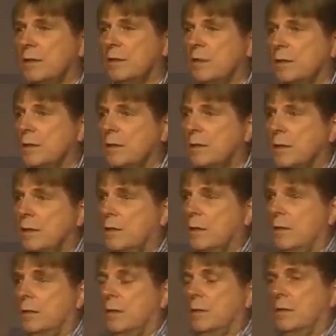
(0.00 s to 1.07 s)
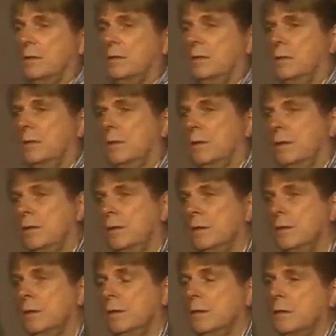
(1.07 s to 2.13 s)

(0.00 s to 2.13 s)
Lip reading: Nothing is said.